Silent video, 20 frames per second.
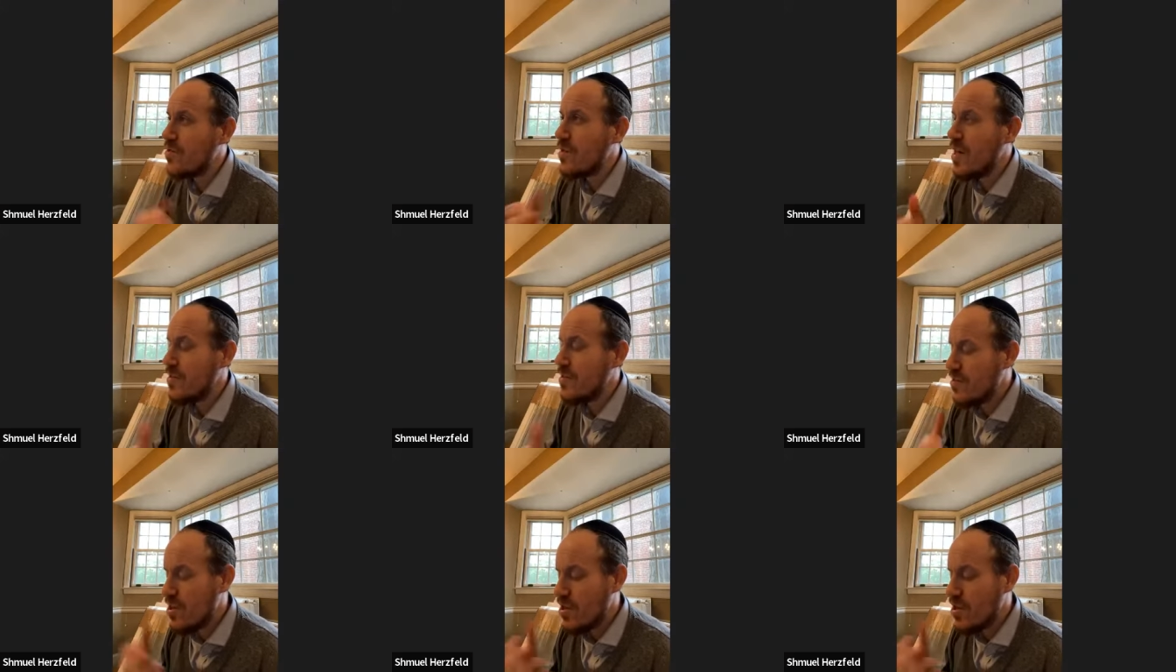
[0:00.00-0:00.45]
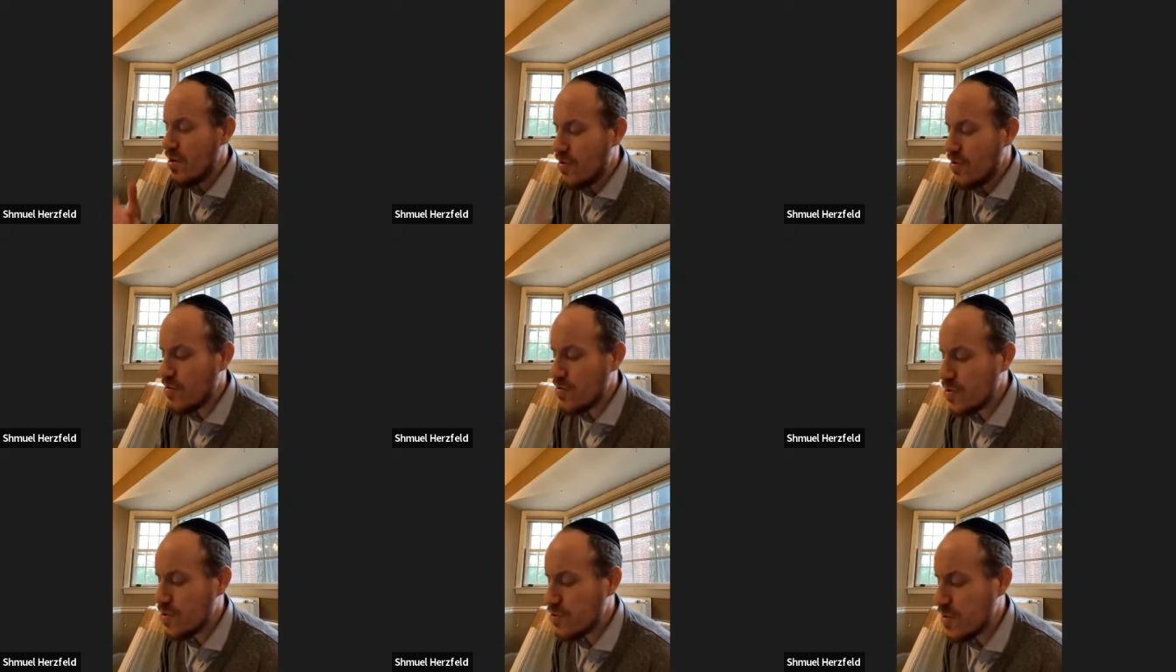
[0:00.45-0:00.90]
that the
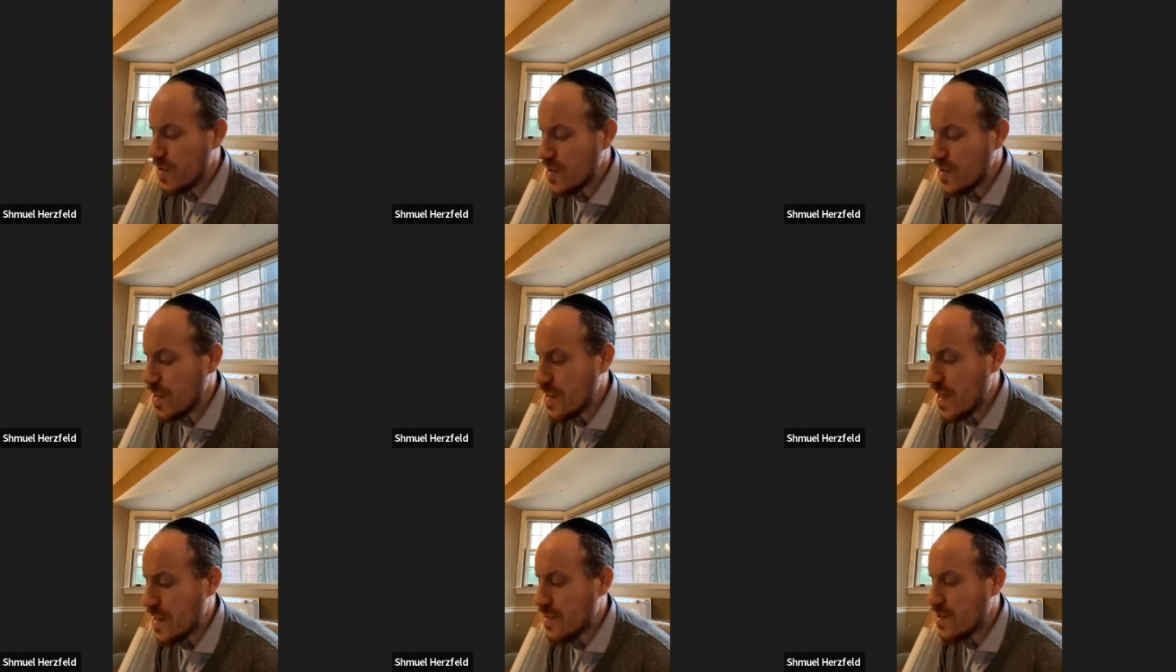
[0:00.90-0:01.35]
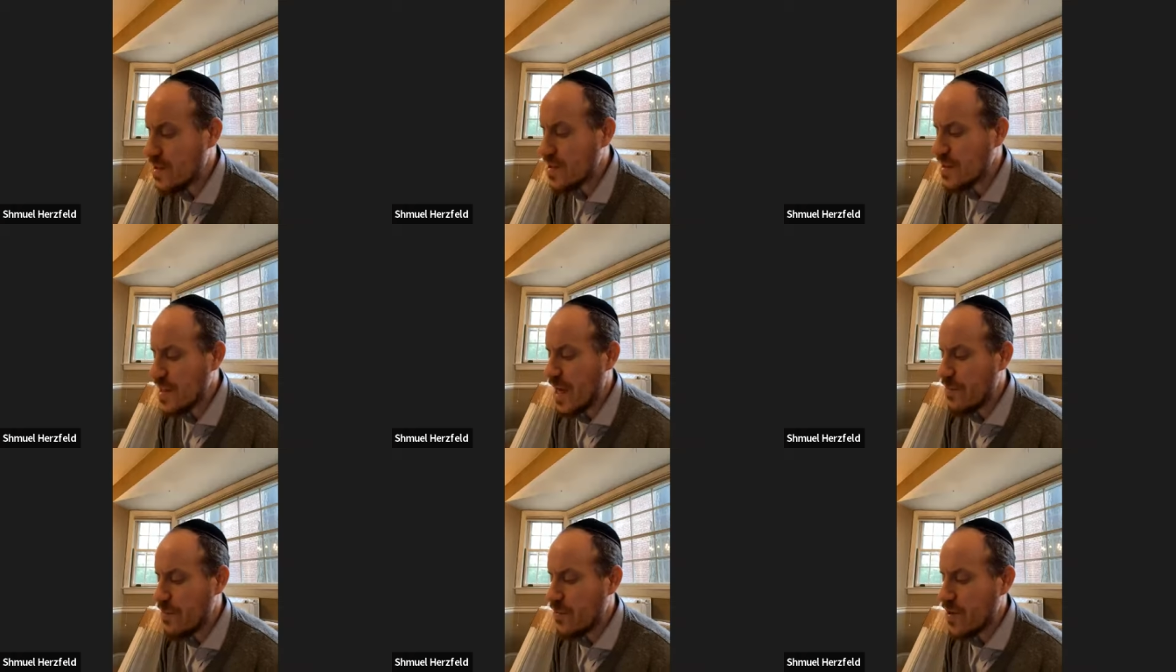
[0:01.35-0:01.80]
old trees, not the
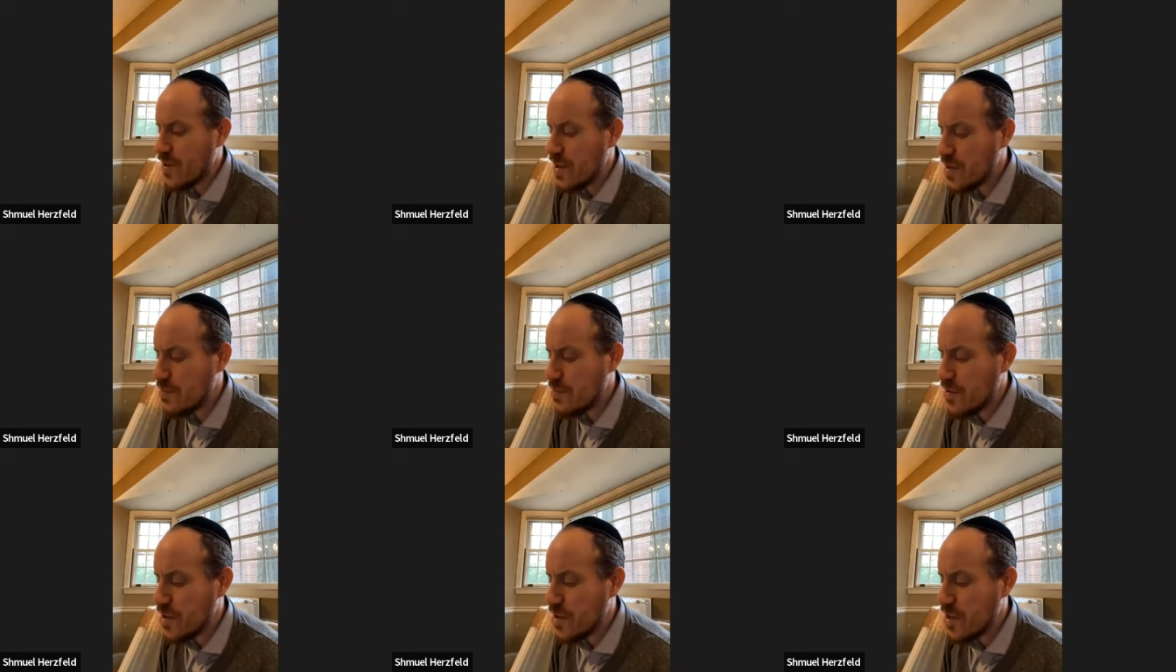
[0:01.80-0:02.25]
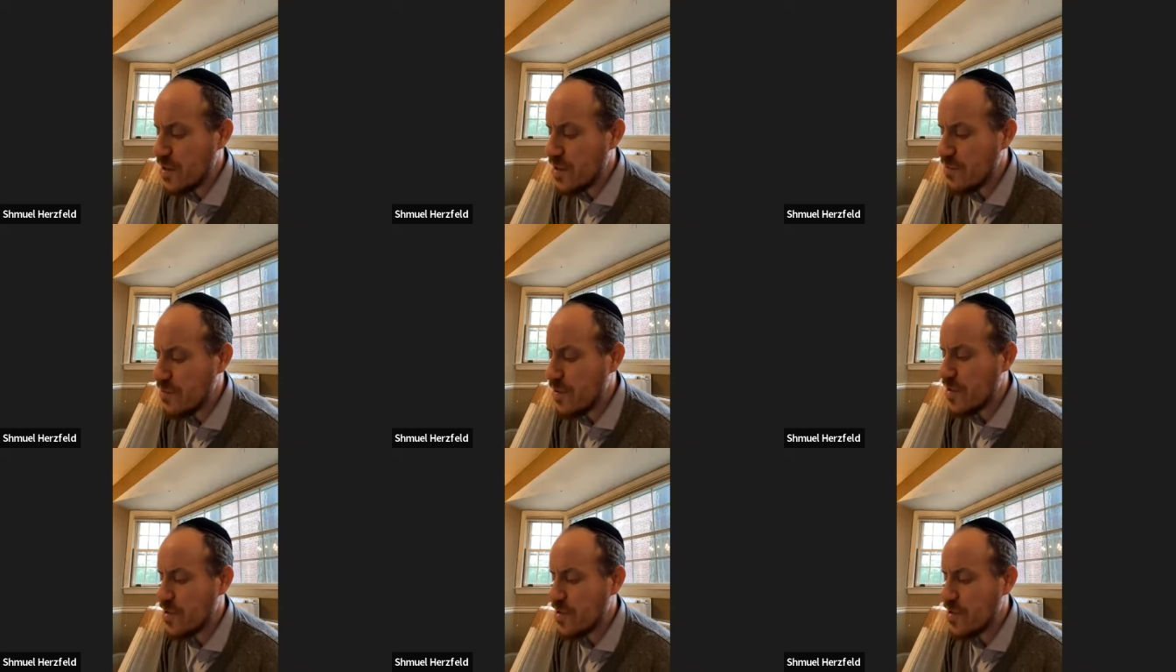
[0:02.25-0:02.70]
saplings, but the
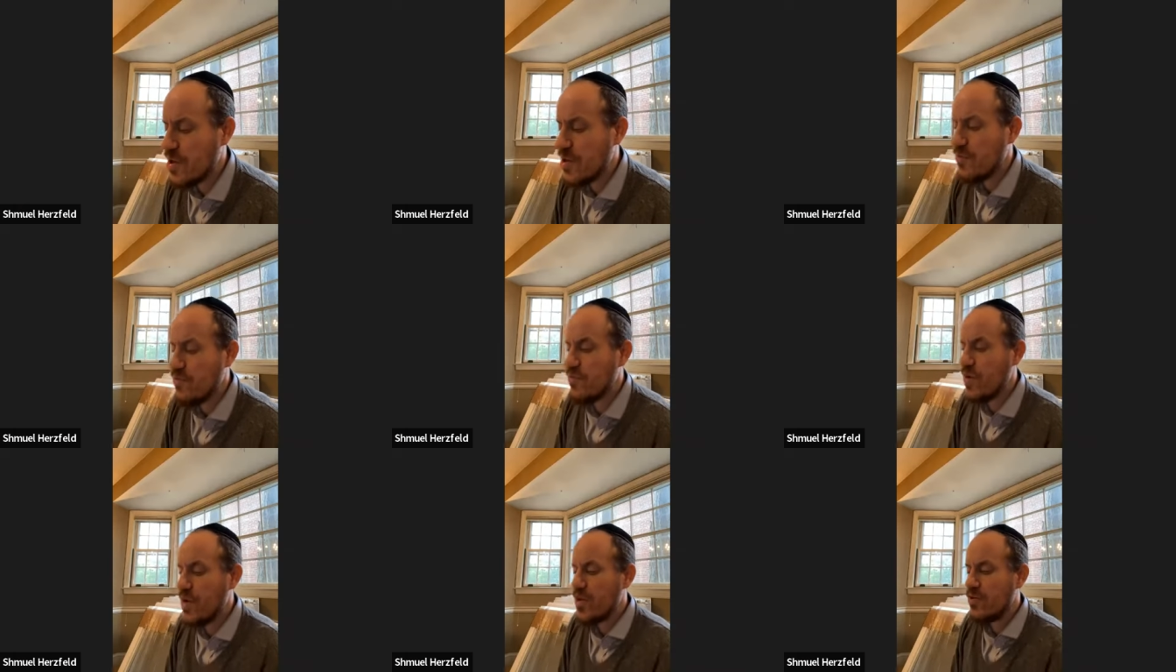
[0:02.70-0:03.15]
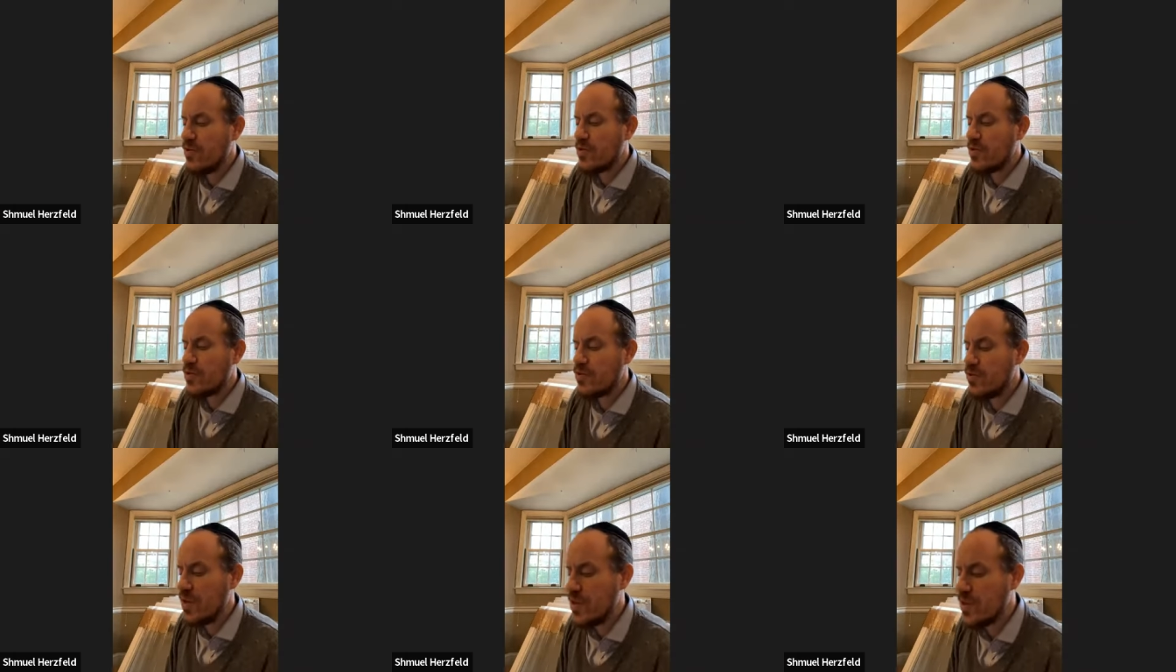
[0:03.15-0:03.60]
but the regular
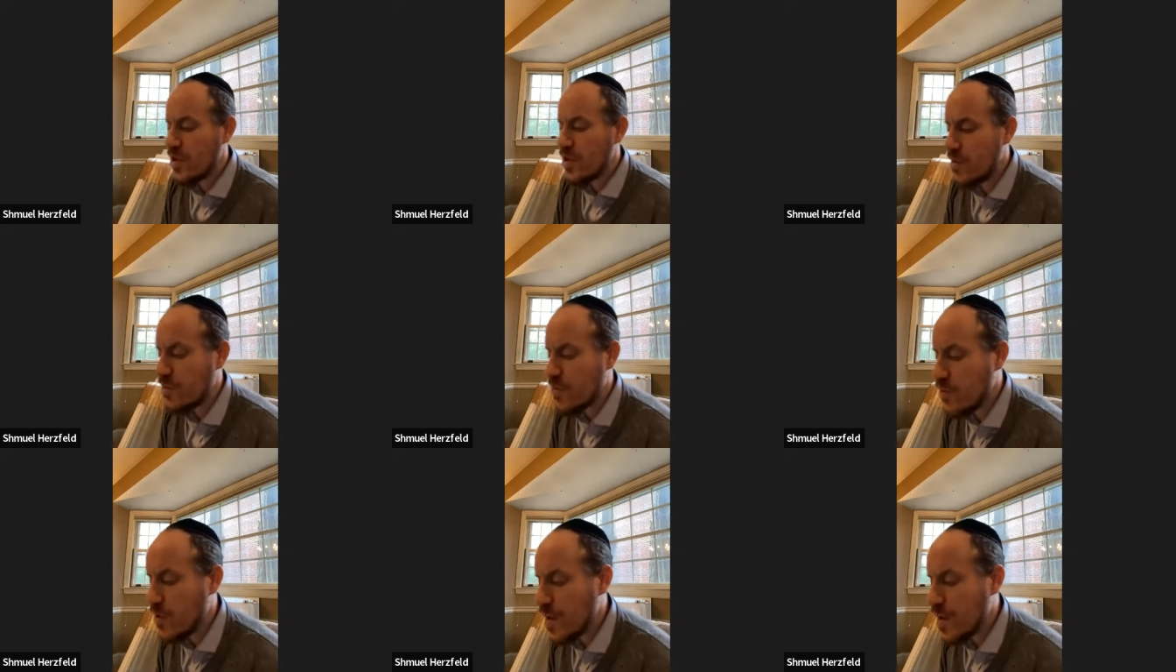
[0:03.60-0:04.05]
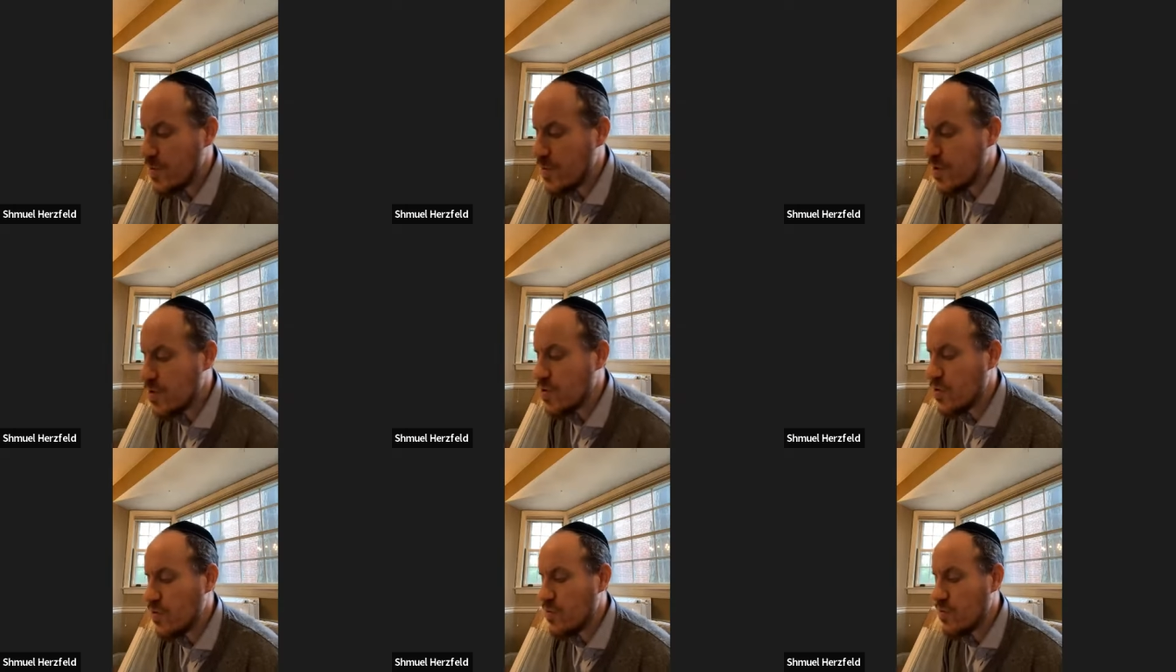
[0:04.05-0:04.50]
trees, are
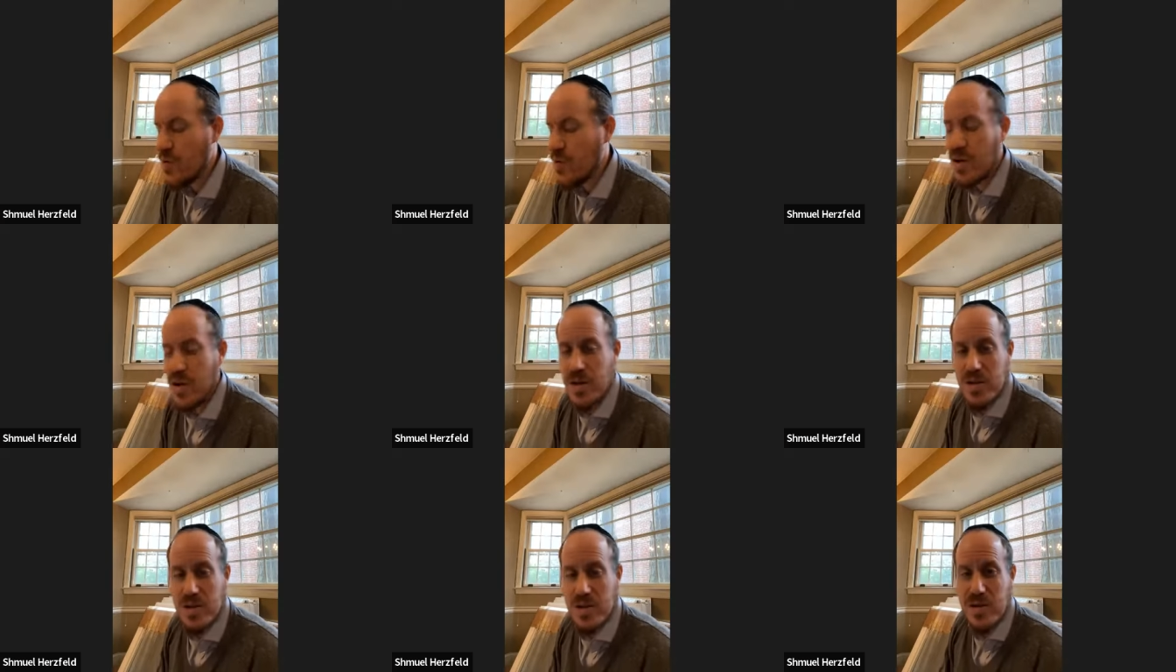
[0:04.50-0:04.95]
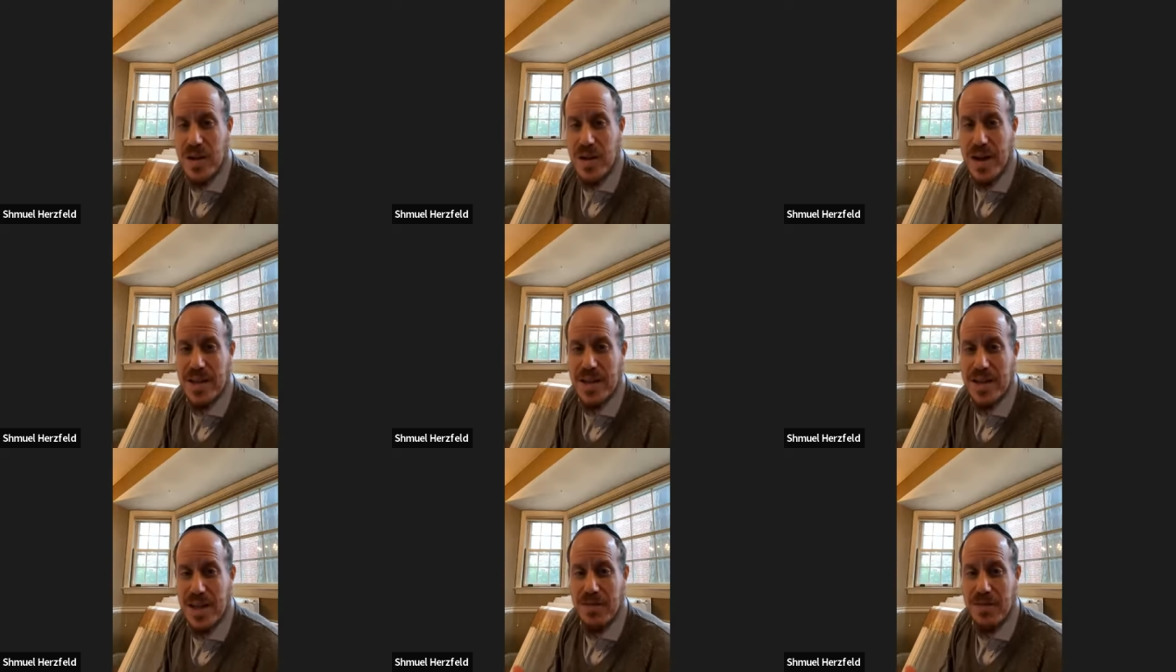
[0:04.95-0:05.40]
prohibited to work the
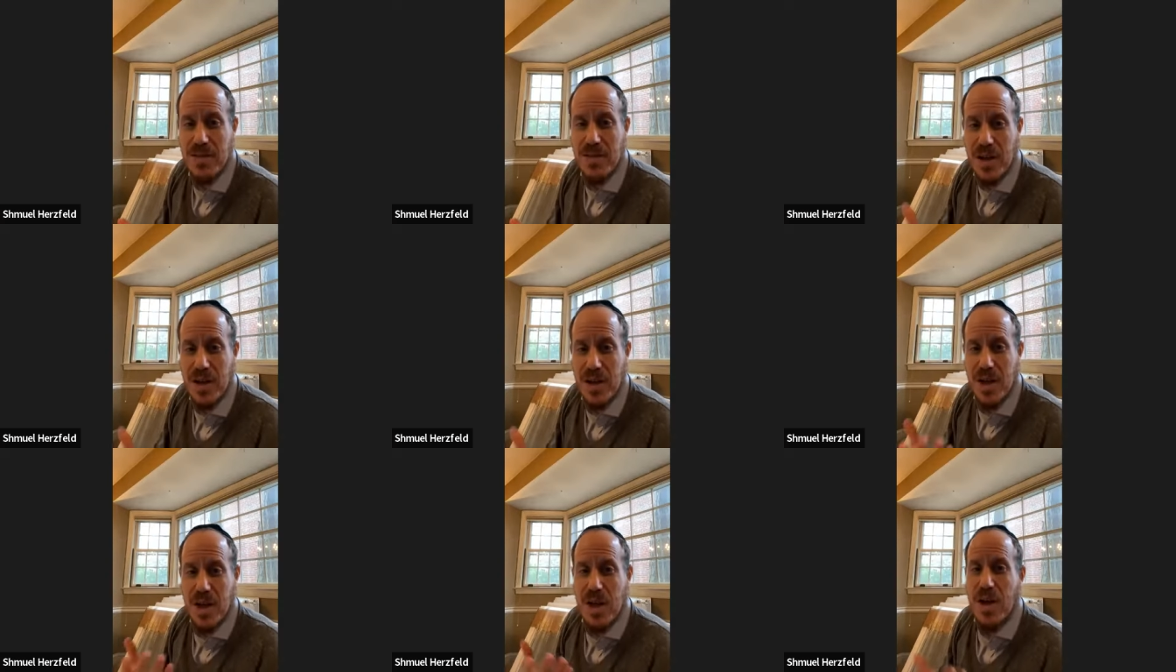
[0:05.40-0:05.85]
land even